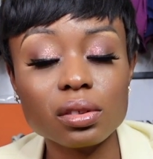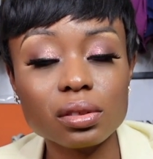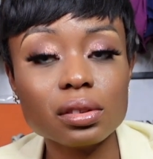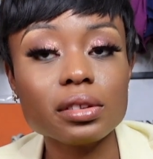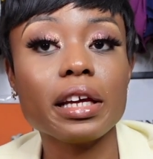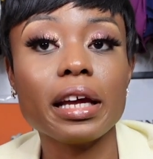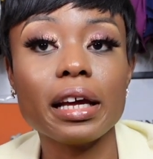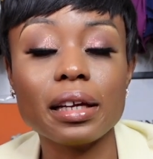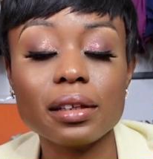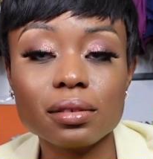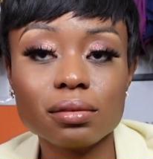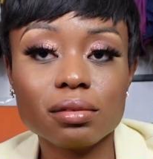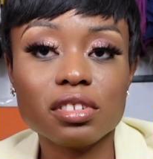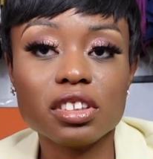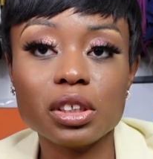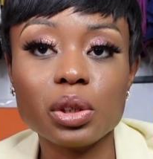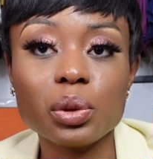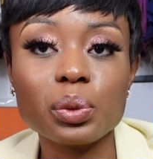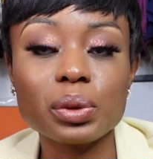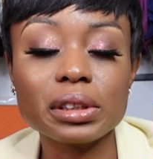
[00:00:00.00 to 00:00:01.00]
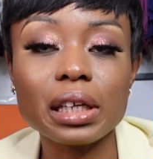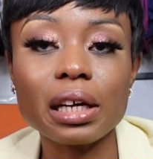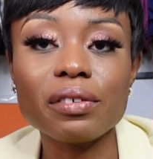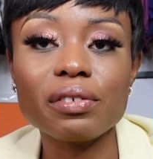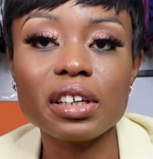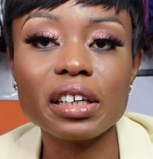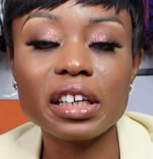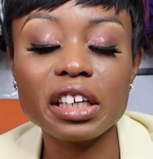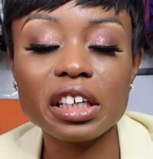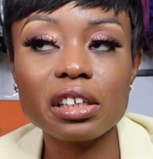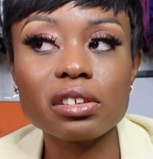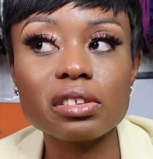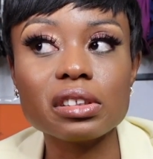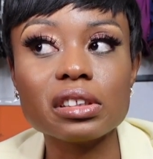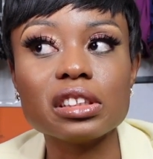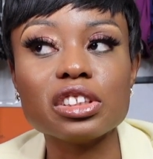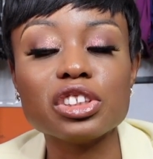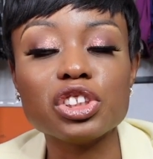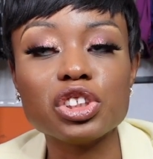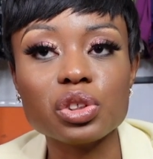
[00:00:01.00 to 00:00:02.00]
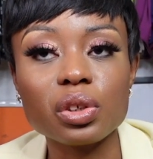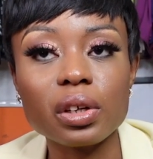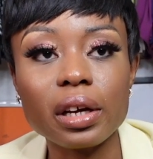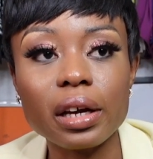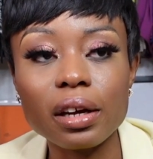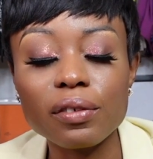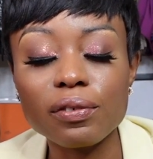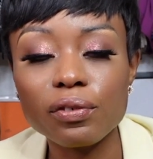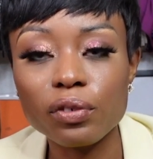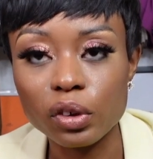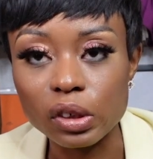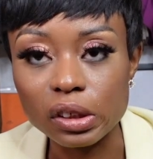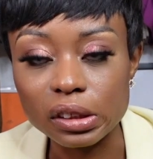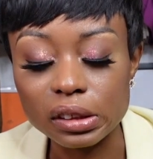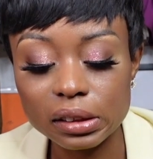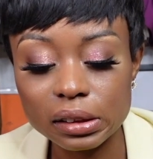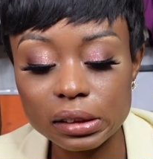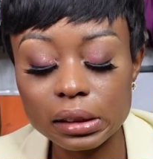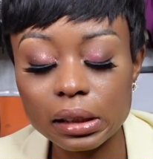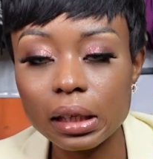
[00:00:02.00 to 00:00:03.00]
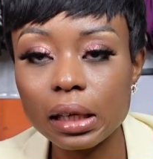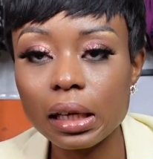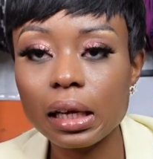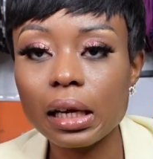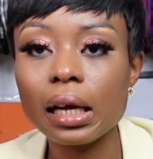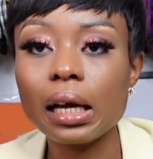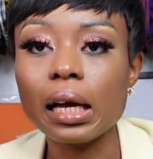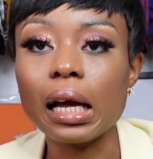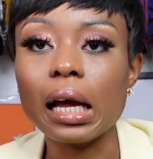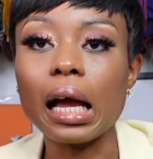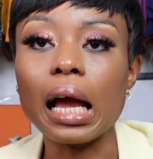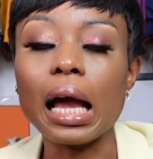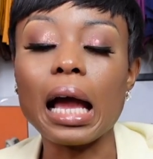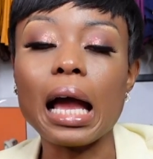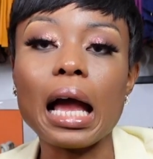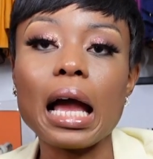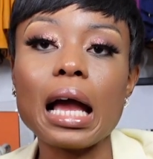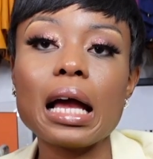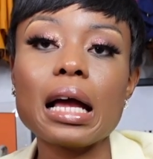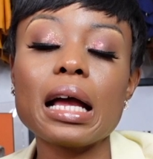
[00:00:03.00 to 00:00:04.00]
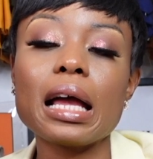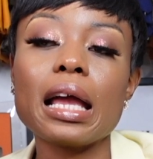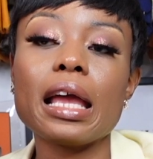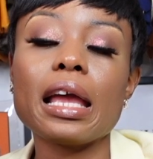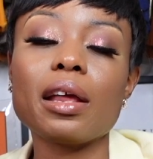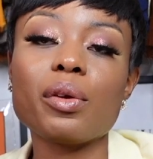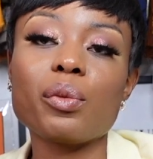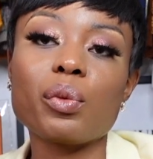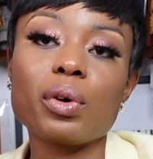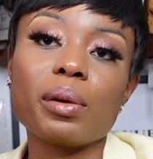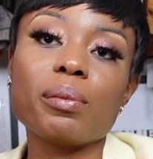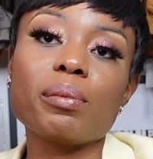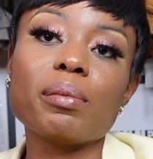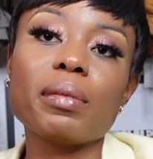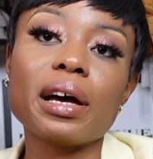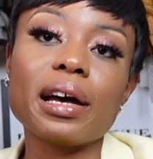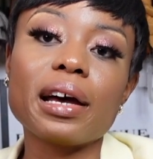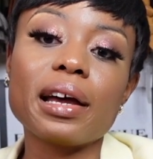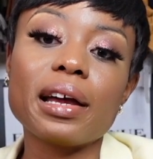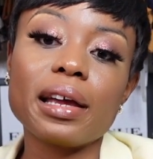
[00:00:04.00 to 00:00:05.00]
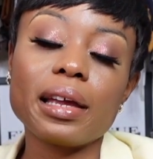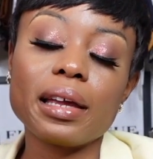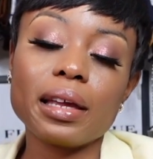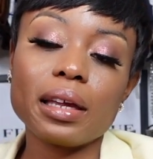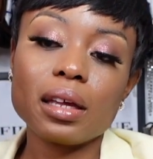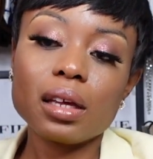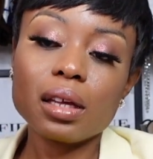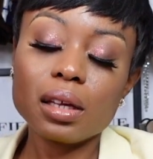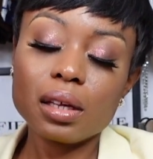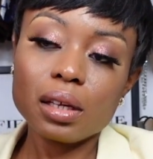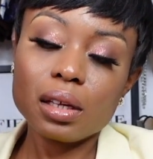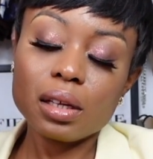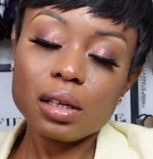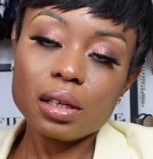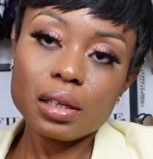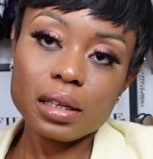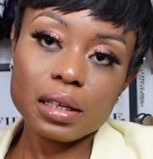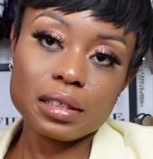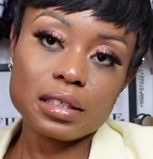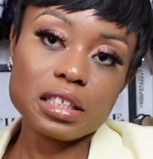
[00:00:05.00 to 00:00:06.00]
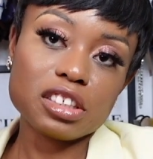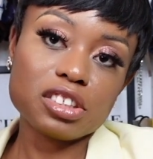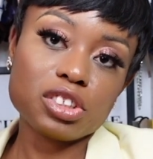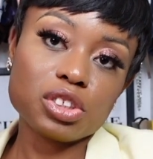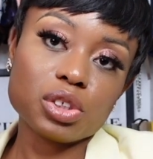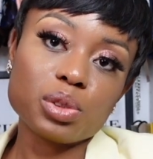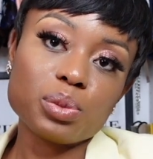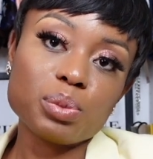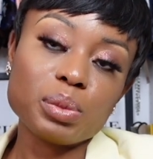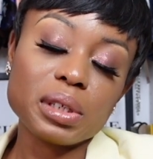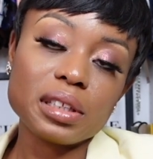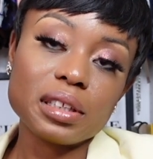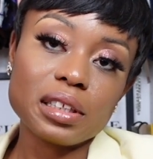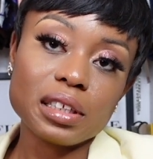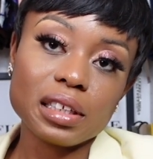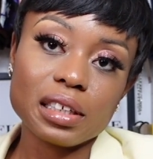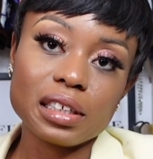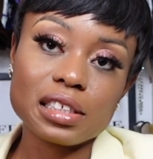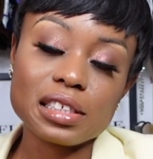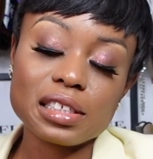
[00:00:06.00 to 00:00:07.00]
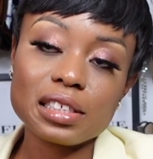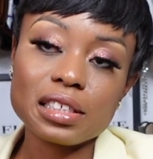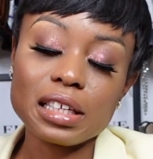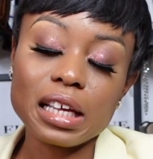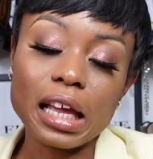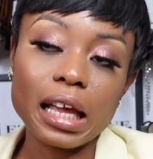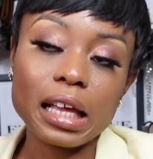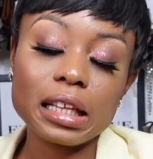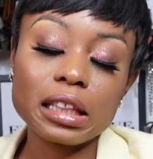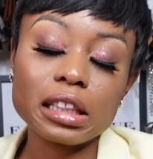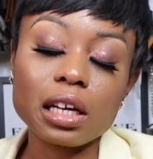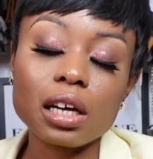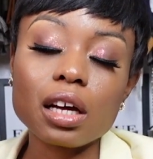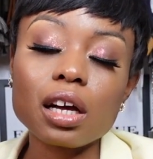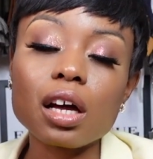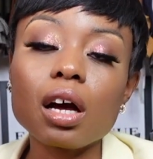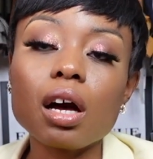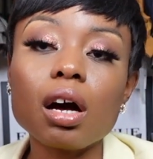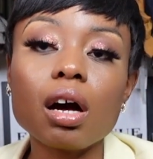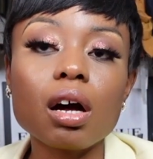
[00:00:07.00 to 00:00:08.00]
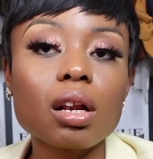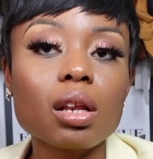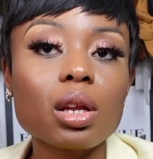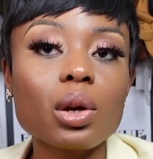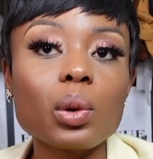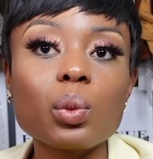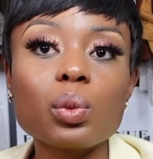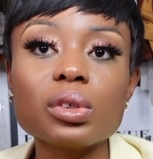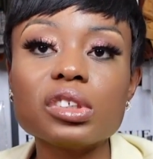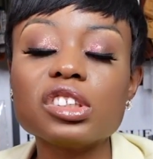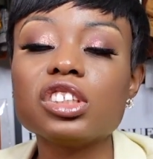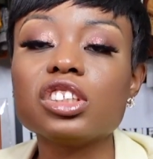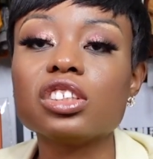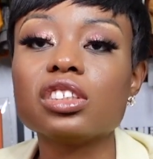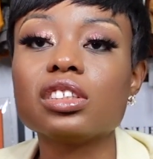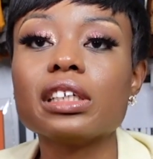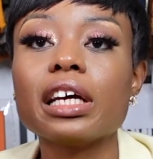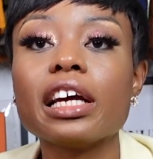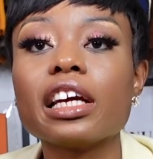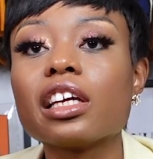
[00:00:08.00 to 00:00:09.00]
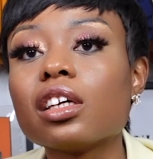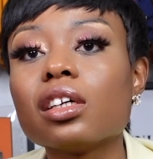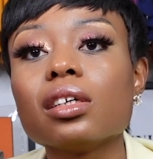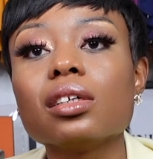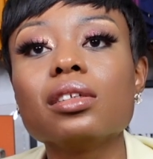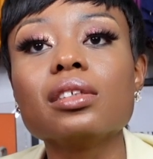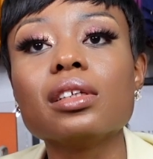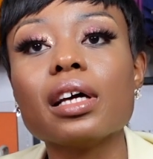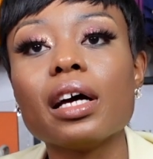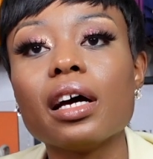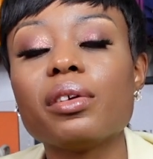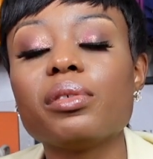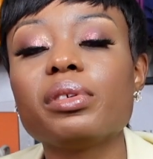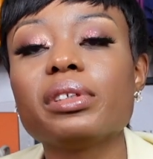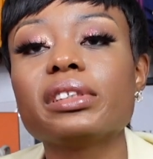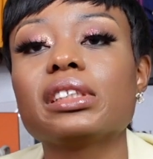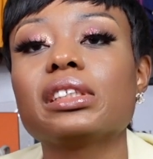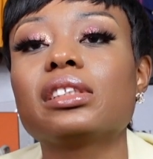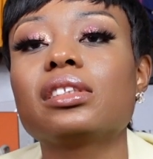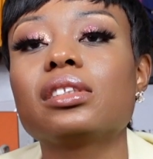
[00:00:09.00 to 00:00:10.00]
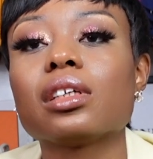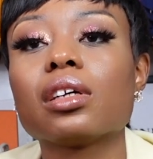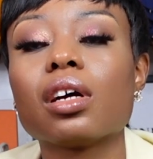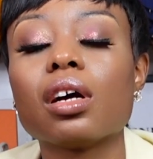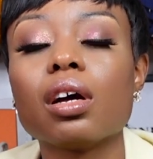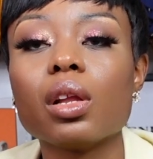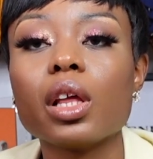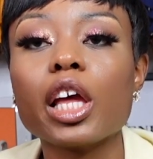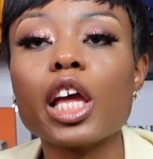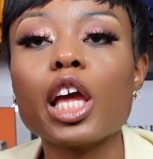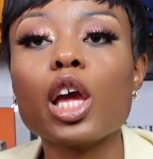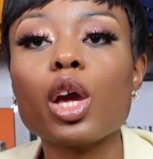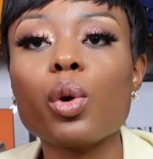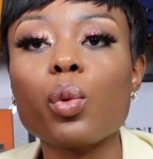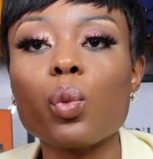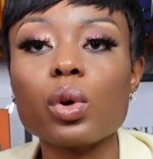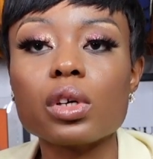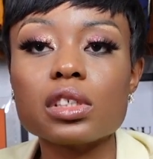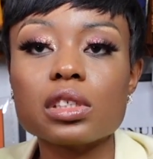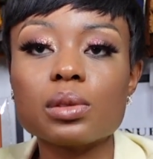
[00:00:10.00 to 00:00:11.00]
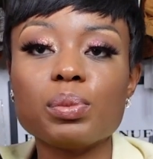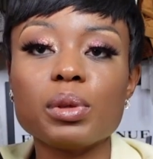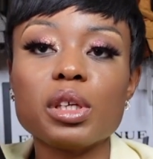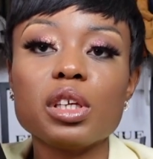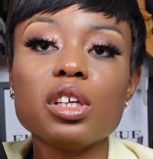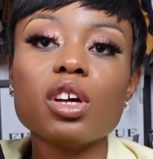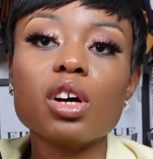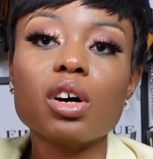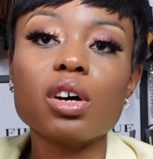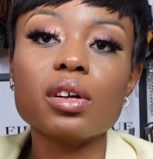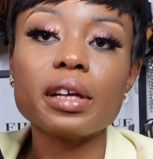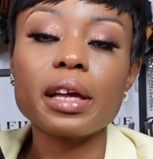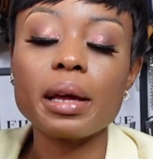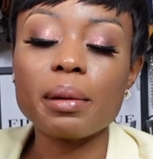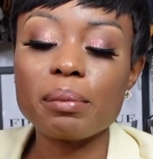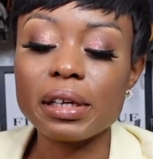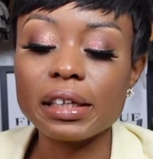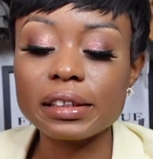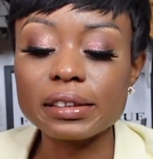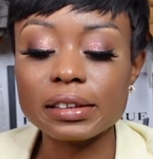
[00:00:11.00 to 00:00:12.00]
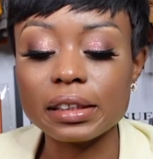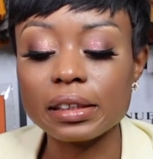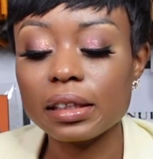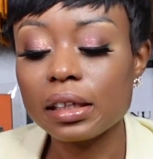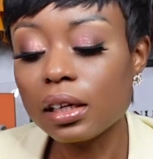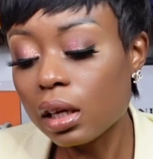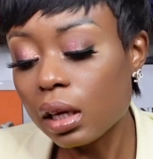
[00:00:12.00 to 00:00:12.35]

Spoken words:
Yeah, Chanel was having an increase in July 1st. And when my essay showed me this, the color was just, I could not resist the color. It was beyond amazing.